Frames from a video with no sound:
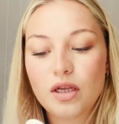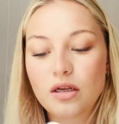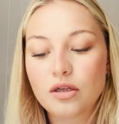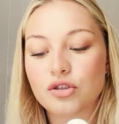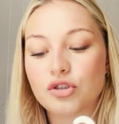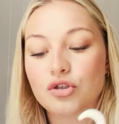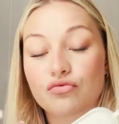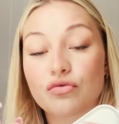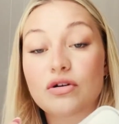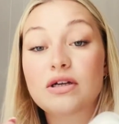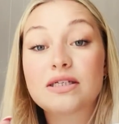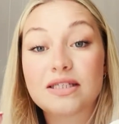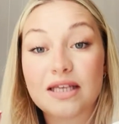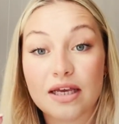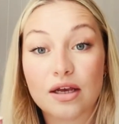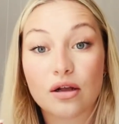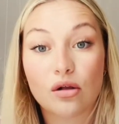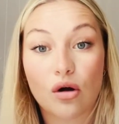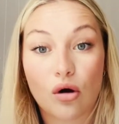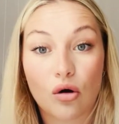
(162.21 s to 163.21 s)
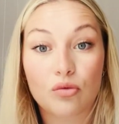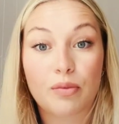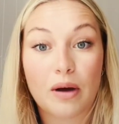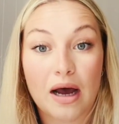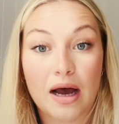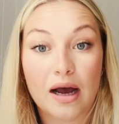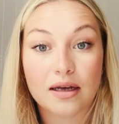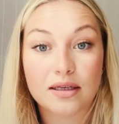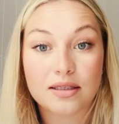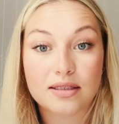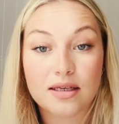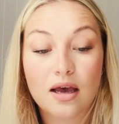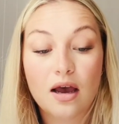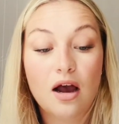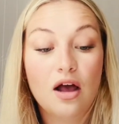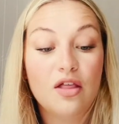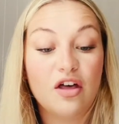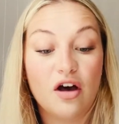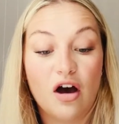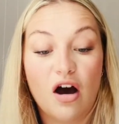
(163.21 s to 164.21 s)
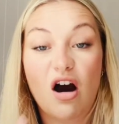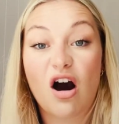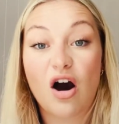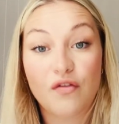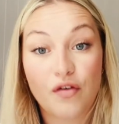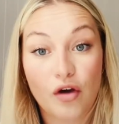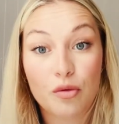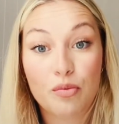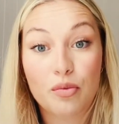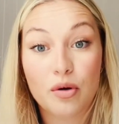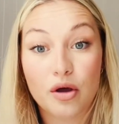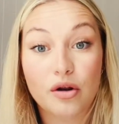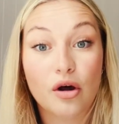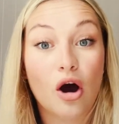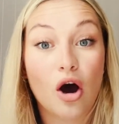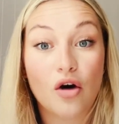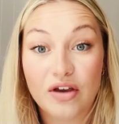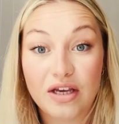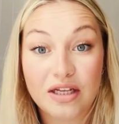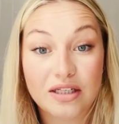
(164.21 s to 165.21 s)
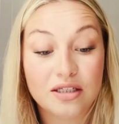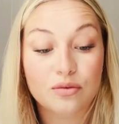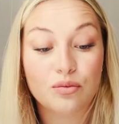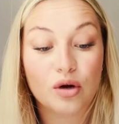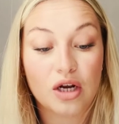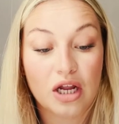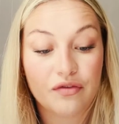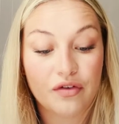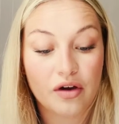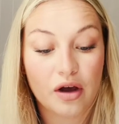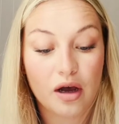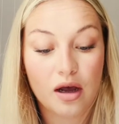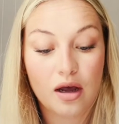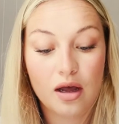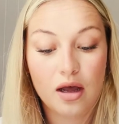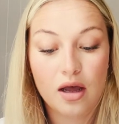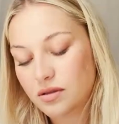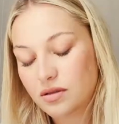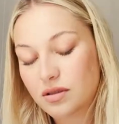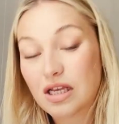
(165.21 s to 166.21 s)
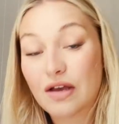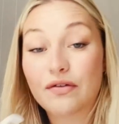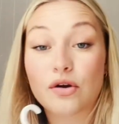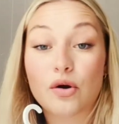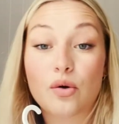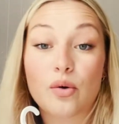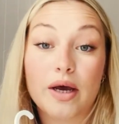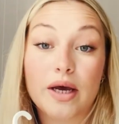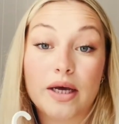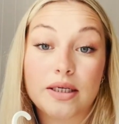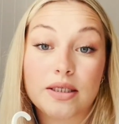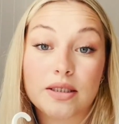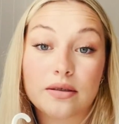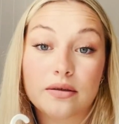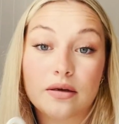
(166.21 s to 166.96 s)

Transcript: to reseal old bags that are half open, half eaten, whatever. 7 quid.